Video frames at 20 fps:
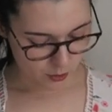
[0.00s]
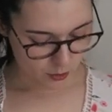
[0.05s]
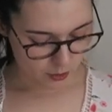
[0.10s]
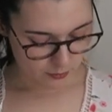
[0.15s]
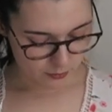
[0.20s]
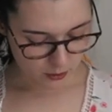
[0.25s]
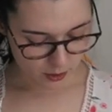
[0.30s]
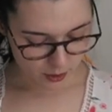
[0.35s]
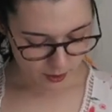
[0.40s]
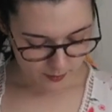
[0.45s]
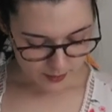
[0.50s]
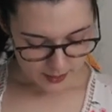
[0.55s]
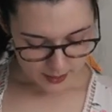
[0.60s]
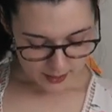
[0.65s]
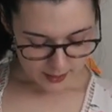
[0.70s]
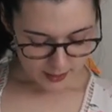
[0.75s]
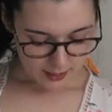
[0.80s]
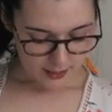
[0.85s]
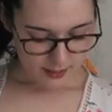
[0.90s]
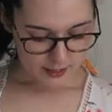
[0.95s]
You've got
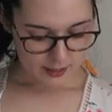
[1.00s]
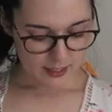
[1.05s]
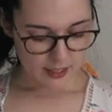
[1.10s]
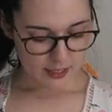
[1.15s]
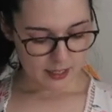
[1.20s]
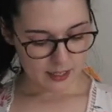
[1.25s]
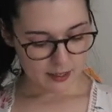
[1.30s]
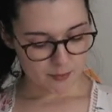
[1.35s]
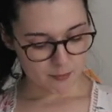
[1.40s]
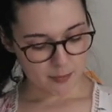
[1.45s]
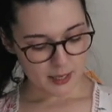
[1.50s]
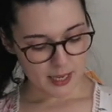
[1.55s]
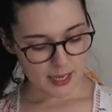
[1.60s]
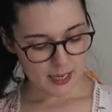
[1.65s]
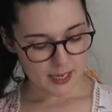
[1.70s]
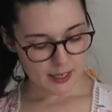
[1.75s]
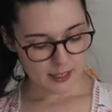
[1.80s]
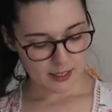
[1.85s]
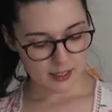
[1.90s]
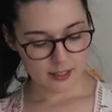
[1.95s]
the
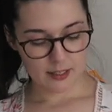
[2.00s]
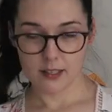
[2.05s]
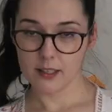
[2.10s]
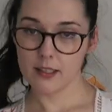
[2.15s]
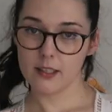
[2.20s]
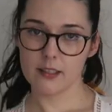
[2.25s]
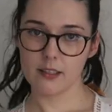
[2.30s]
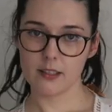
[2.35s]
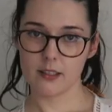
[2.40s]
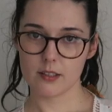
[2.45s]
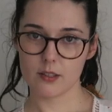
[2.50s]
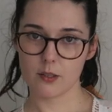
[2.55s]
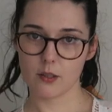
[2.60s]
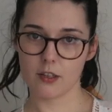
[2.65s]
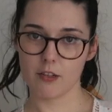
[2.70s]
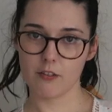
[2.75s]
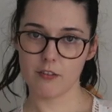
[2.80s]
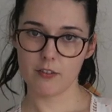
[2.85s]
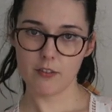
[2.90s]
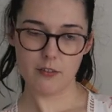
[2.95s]
pink sort
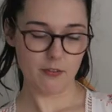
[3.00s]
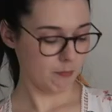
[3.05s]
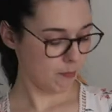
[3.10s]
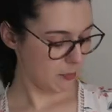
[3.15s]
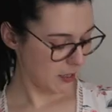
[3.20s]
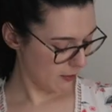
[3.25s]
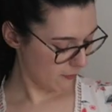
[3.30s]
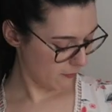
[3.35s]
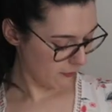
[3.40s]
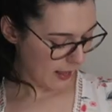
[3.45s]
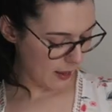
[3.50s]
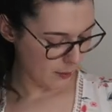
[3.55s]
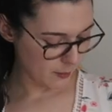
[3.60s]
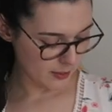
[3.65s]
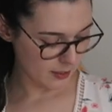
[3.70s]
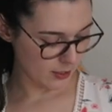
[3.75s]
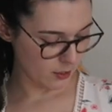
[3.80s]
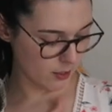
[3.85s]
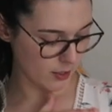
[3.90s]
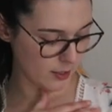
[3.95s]
of big
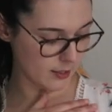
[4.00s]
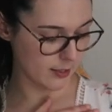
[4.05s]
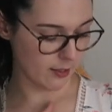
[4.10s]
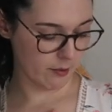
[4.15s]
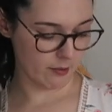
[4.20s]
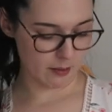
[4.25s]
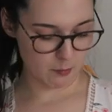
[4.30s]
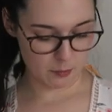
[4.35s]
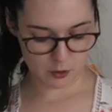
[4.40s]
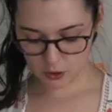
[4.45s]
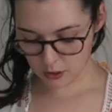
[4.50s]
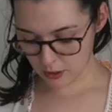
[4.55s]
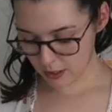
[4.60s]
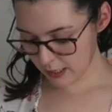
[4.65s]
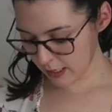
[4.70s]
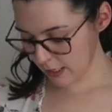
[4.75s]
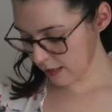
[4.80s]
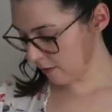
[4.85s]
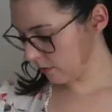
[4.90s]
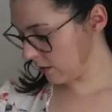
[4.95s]
flowers that you can see on the
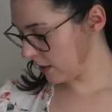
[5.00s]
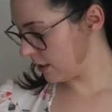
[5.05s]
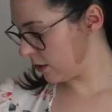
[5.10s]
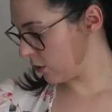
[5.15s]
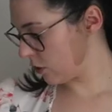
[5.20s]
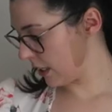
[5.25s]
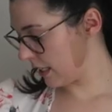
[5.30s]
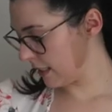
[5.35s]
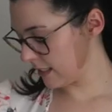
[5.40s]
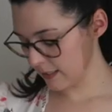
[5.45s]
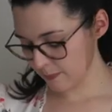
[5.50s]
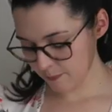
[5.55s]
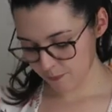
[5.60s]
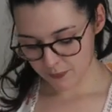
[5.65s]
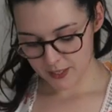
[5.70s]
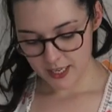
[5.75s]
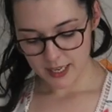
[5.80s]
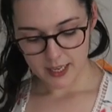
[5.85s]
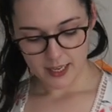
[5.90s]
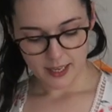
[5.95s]
majority of this dress.
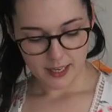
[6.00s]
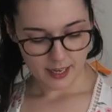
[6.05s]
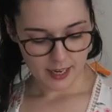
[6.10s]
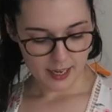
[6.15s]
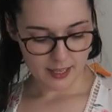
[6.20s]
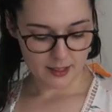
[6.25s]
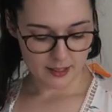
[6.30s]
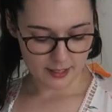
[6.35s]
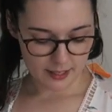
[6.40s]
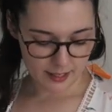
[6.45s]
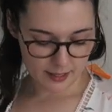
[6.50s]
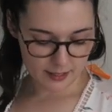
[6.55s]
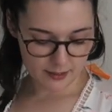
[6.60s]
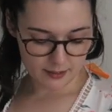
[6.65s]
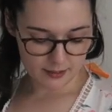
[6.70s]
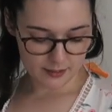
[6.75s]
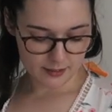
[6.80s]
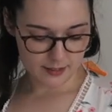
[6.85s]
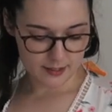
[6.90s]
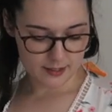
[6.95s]
And
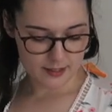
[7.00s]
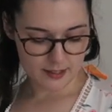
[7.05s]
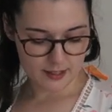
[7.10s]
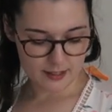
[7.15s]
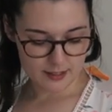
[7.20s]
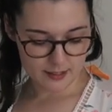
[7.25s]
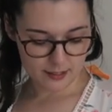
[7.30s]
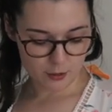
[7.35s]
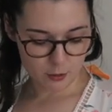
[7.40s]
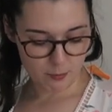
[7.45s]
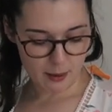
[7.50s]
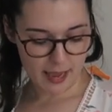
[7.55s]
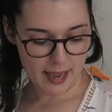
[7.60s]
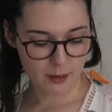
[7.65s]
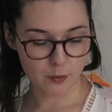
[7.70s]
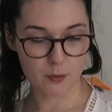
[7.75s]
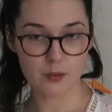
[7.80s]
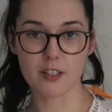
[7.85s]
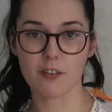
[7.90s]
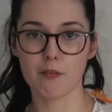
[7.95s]
then there's these little
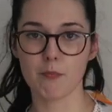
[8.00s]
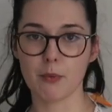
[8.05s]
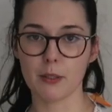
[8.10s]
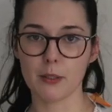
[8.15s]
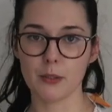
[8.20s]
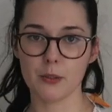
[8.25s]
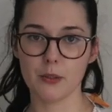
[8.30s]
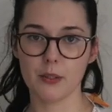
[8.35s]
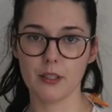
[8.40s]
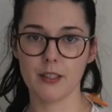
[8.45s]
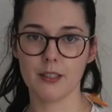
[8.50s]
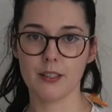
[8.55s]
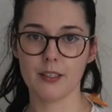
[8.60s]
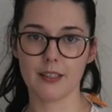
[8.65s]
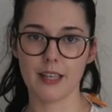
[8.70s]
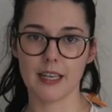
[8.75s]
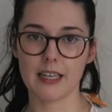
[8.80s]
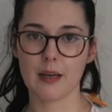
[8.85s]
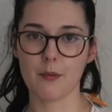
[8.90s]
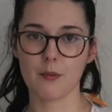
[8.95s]
panels of blue
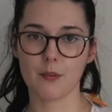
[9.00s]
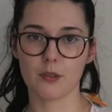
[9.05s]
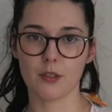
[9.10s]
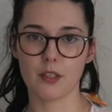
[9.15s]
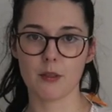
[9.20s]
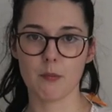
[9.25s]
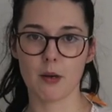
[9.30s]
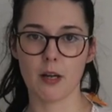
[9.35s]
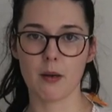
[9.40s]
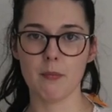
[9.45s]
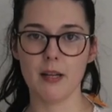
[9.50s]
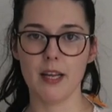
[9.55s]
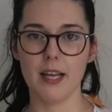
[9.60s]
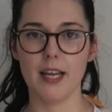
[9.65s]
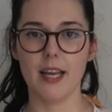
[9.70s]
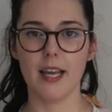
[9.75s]
that come through on the bottom.